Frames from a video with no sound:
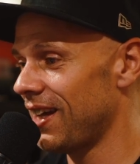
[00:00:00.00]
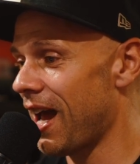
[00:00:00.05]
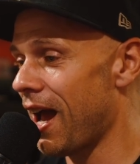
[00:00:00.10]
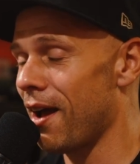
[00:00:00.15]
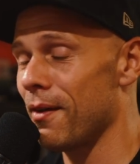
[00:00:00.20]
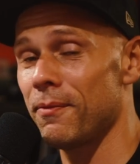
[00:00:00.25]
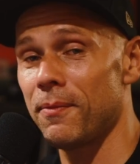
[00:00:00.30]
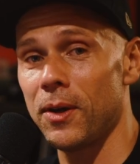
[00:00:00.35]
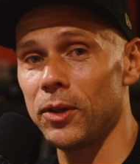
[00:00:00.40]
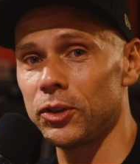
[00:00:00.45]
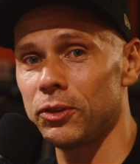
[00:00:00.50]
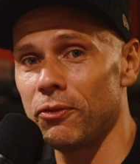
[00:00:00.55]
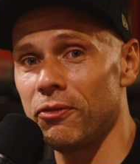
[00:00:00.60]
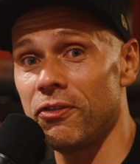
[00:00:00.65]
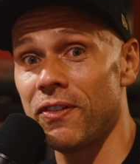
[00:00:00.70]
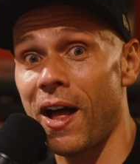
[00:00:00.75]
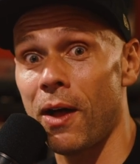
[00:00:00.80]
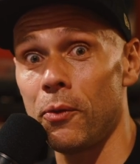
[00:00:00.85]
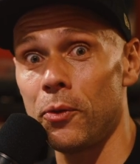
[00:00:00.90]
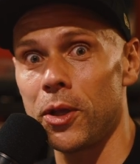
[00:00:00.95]
Our most
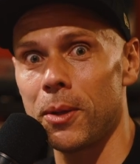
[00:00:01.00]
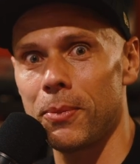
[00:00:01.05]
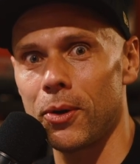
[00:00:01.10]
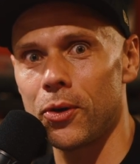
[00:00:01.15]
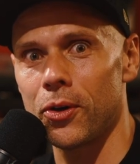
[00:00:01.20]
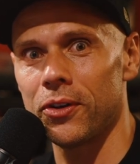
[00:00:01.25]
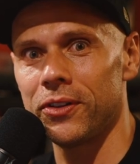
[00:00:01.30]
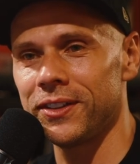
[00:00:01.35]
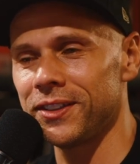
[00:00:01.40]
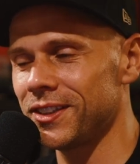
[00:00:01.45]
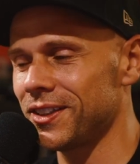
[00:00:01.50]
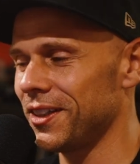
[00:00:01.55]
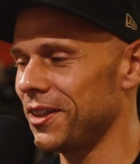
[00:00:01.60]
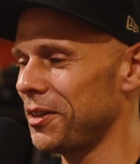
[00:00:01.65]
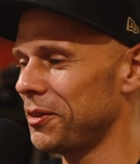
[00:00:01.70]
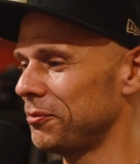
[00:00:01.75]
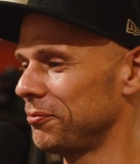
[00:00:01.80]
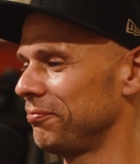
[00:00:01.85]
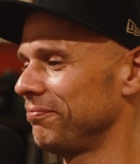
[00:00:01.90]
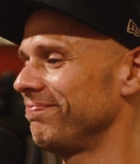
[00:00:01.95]
valuable currency.
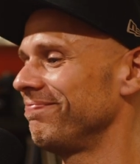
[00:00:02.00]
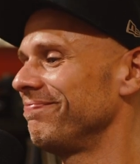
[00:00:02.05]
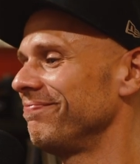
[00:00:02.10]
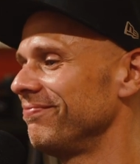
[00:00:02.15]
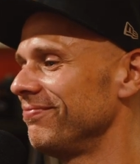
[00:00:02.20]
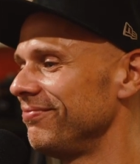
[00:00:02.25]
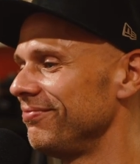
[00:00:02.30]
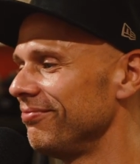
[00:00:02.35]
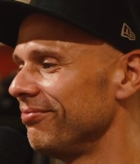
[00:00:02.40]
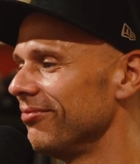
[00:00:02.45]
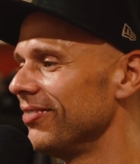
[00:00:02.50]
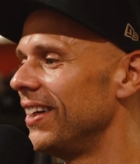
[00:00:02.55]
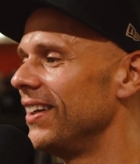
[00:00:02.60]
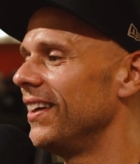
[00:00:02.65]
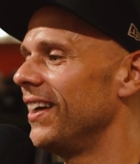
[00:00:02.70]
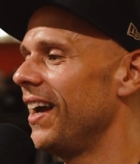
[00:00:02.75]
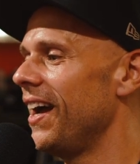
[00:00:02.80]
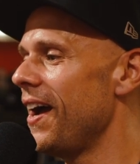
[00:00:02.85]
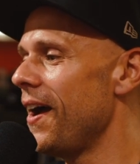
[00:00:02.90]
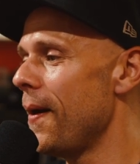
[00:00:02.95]

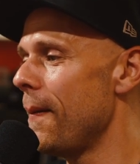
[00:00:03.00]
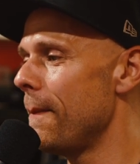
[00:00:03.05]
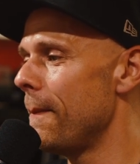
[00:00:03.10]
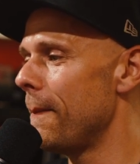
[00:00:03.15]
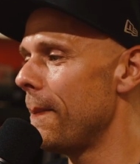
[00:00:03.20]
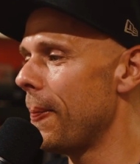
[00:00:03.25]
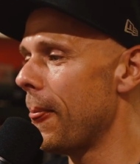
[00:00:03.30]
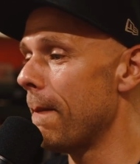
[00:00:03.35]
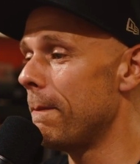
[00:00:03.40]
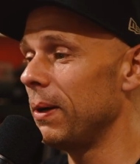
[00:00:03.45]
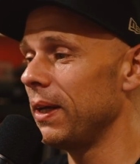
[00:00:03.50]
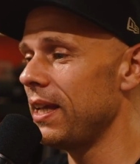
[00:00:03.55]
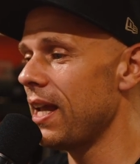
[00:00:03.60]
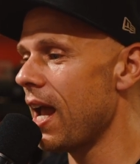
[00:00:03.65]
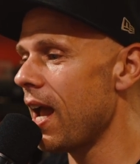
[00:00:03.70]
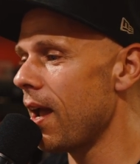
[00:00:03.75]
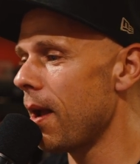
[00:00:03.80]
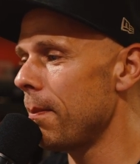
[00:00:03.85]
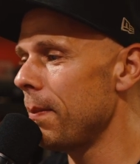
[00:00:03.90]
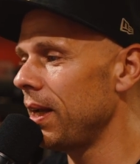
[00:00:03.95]
But
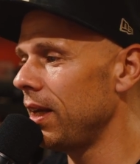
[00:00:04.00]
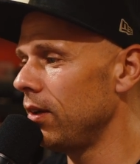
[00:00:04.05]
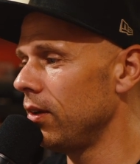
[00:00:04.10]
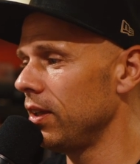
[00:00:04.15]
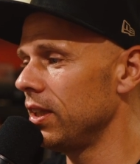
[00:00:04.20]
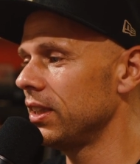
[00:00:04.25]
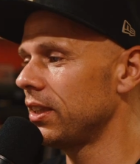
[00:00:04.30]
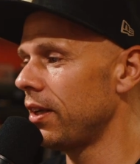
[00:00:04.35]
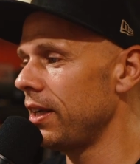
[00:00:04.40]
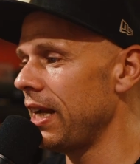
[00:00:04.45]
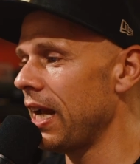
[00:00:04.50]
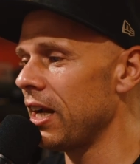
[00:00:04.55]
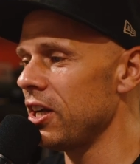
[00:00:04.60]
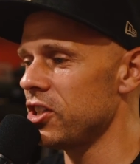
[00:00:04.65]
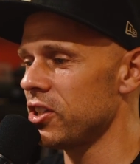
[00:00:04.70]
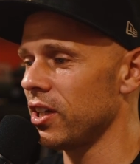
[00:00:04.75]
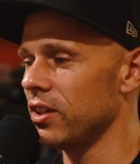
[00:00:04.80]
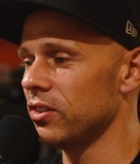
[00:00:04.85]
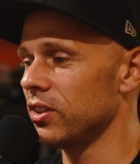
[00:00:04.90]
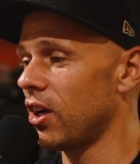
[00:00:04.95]
yeah, I mean, look, there's only 8
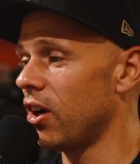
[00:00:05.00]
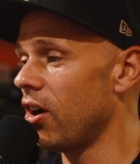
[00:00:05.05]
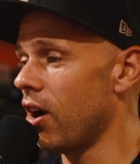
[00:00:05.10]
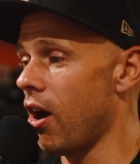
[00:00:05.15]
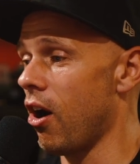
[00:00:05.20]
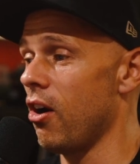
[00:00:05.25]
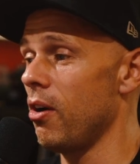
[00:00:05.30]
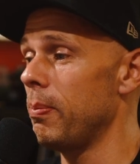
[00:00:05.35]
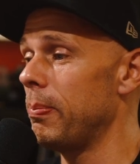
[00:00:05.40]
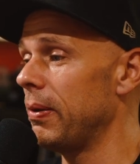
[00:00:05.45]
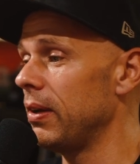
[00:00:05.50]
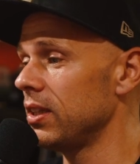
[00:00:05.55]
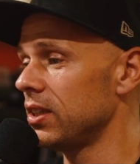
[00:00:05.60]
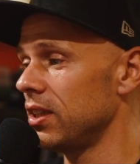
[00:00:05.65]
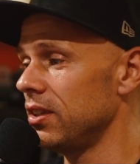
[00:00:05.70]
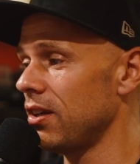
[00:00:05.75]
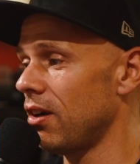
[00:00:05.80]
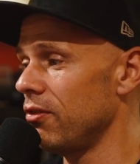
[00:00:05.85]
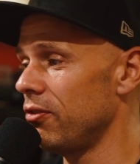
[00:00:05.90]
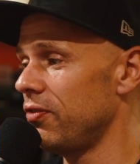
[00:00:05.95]
channels. I
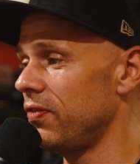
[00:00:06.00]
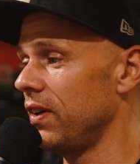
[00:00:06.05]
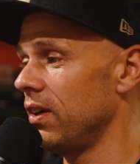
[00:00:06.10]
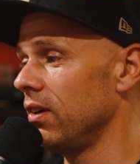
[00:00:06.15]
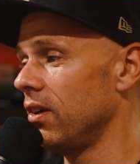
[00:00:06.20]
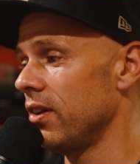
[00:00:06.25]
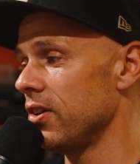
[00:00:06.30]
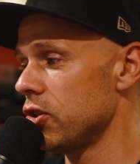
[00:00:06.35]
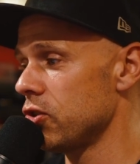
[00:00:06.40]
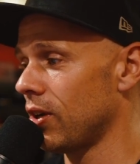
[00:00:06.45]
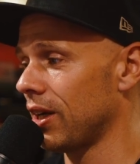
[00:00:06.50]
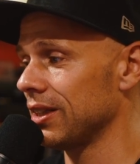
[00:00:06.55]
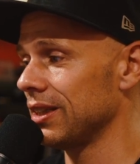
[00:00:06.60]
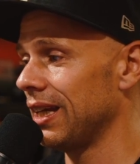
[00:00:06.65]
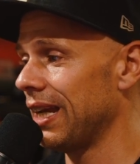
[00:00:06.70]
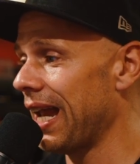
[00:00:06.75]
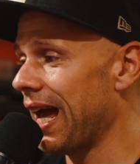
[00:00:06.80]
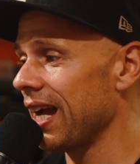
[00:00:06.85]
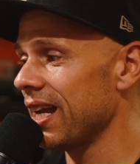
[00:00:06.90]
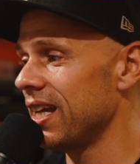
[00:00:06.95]
personally don't feel like the track's
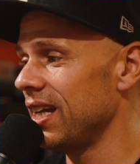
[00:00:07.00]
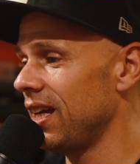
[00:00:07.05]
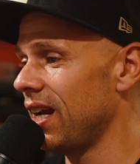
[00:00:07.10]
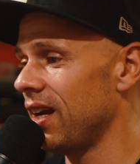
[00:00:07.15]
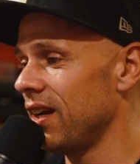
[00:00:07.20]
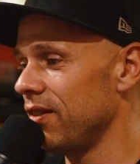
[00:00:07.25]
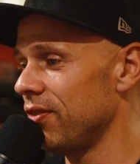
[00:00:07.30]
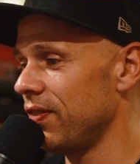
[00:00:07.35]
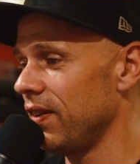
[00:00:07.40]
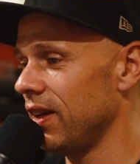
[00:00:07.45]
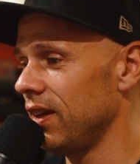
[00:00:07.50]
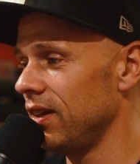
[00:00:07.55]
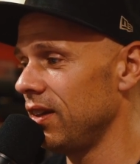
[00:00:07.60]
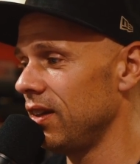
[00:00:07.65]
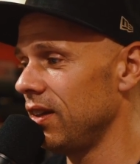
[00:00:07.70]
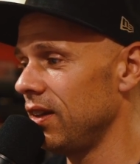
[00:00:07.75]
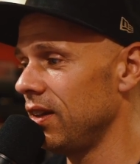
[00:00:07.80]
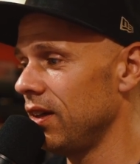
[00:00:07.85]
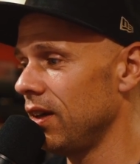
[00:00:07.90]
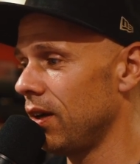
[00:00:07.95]
lacking anything.
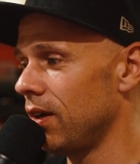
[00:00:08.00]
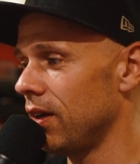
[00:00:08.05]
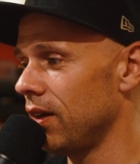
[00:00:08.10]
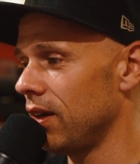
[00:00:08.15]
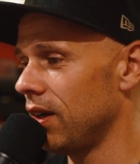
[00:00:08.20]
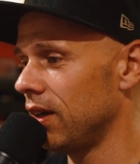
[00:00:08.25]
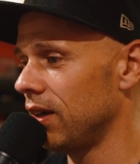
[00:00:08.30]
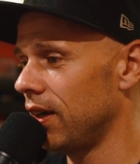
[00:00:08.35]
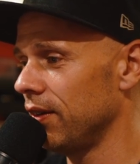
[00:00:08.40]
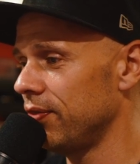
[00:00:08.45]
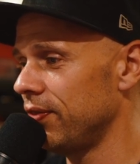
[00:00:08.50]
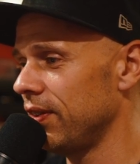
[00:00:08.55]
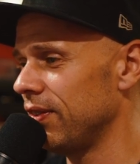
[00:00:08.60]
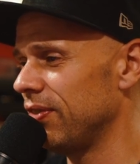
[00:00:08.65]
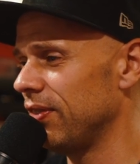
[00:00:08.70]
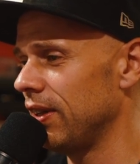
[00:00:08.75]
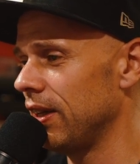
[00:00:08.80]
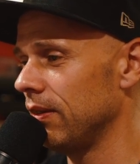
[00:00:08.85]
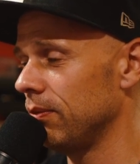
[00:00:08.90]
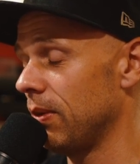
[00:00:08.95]
You know, I feel,
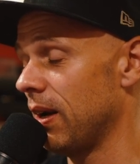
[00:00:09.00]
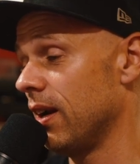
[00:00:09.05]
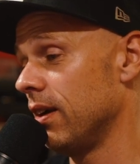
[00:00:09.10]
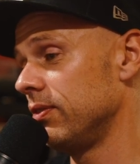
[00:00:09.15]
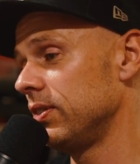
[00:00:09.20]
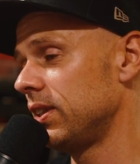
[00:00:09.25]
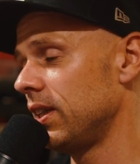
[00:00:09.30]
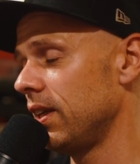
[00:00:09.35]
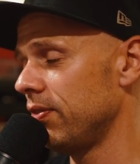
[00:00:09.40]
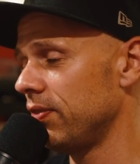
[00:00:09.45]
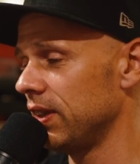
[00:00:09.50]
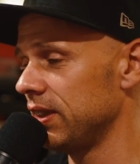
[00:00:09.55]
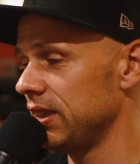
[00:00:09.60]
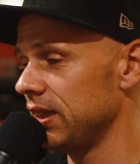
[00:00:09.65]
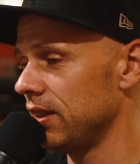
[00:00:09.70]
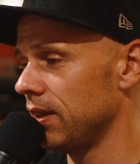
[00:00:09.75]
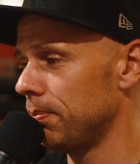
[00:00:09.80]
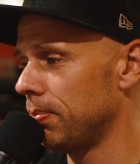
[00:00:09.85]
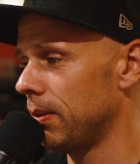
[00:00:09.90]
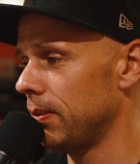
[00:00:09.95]
well, obviously, if I
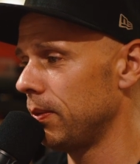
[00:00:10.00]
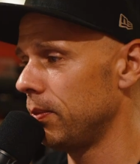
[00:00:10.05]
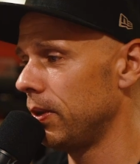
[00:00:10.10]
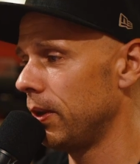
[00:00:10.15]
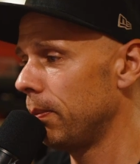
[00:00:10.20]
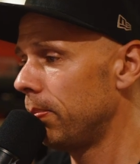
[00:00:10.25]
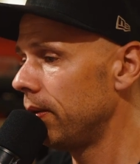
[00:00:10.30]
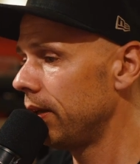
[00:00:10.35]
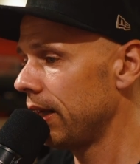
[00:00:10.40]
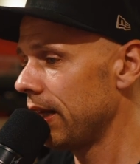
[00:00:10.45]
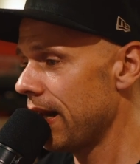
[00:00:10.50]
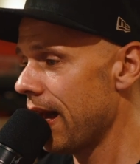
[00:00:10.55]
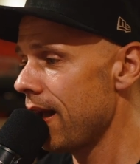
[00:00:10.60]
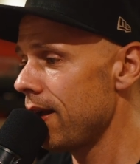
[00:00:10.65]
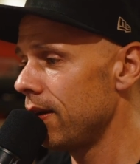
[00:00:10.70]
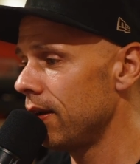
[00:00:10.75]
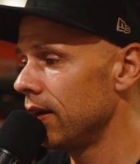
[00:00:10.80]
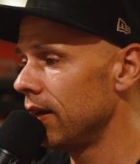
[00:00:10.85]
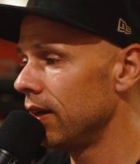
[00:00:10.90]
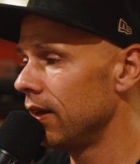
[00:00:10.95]
did, I probably wouldn't have put it
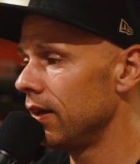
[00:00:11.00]
out.